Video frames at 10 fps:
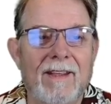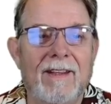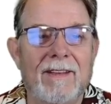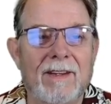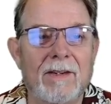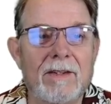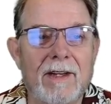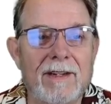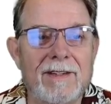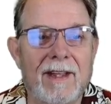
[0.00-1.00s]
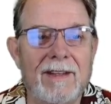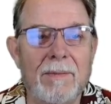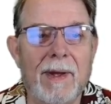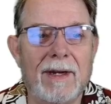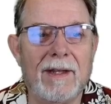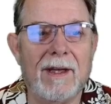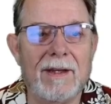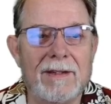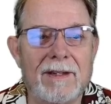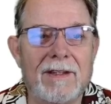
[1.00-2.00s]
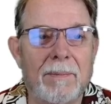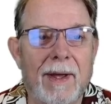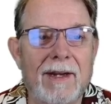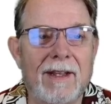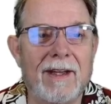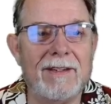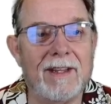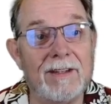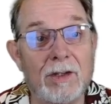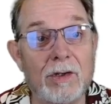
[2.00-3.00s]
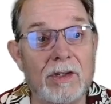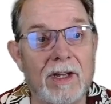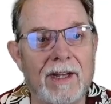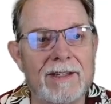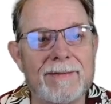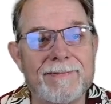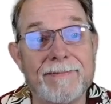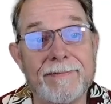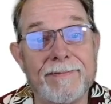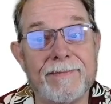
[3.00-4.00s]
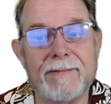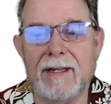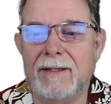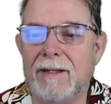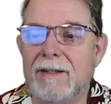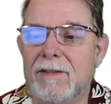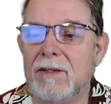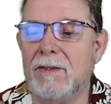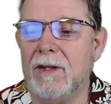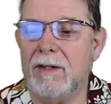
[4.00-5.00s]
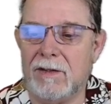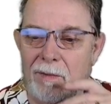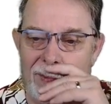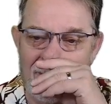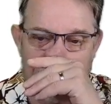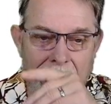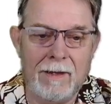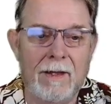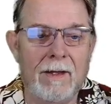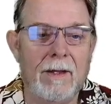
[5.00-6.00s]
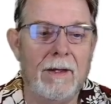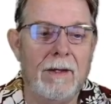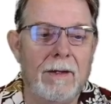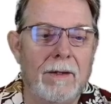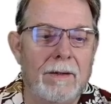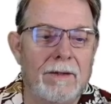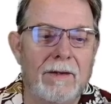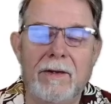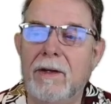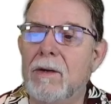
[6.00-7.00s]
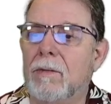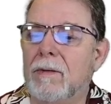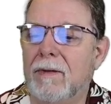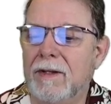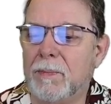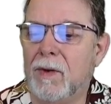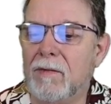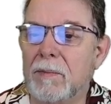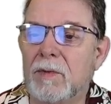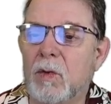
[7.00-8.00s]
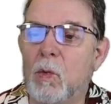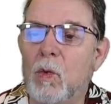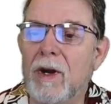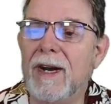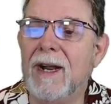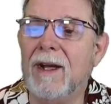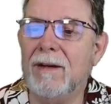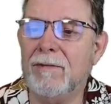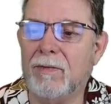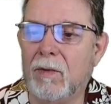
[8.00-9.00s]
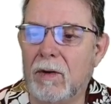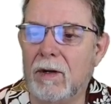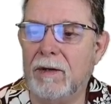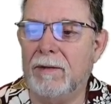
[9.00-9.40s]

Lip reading: The good guys hate the bad guys, and the bad guys hate the good guys. That's just that simple. So there you go. That's Proverbs 29 for